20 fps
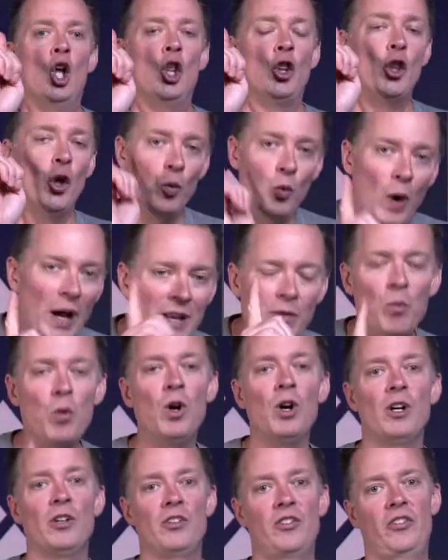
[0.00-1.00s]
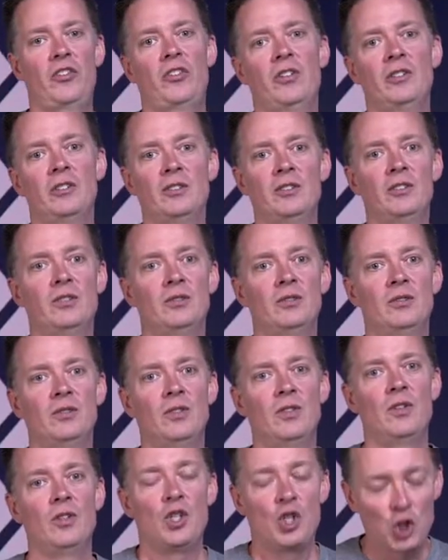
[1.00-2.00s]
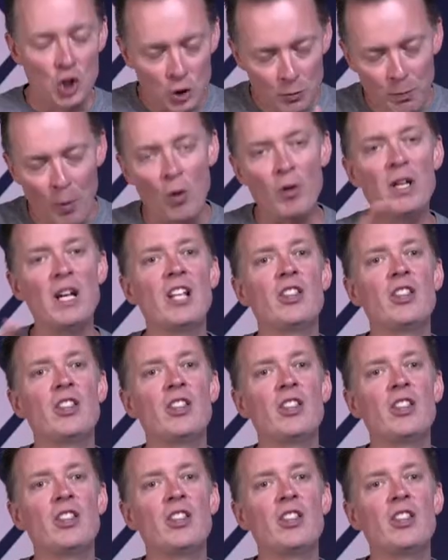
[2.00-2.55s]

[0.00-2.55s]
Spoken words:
The right words spoken